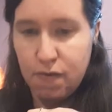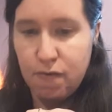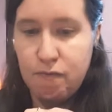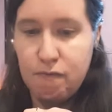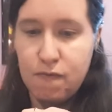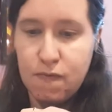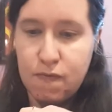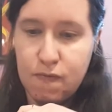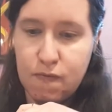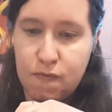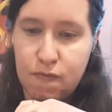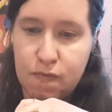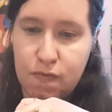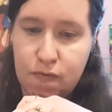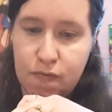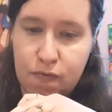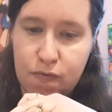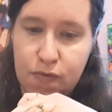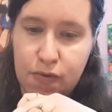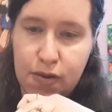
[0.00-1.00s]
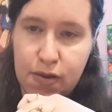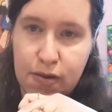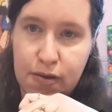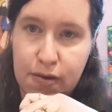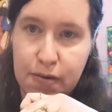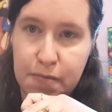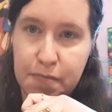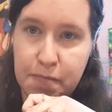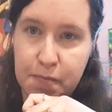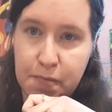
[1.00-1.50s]

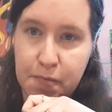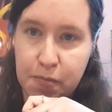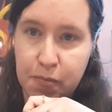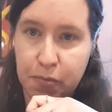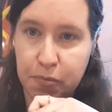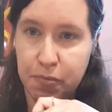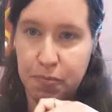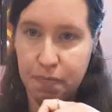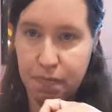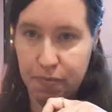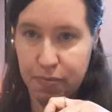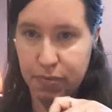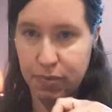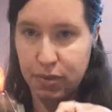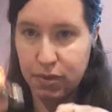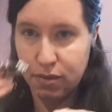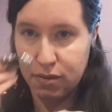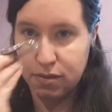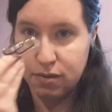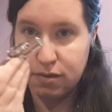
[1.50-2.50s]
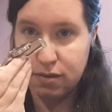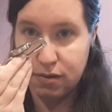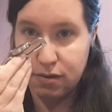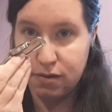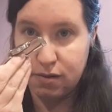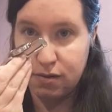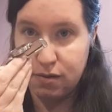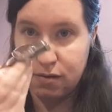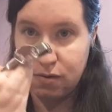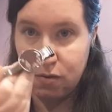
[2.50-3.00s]

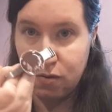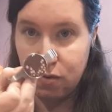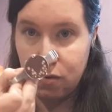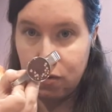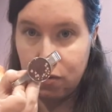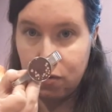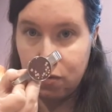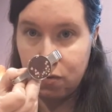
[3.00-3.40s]
(no one is talking)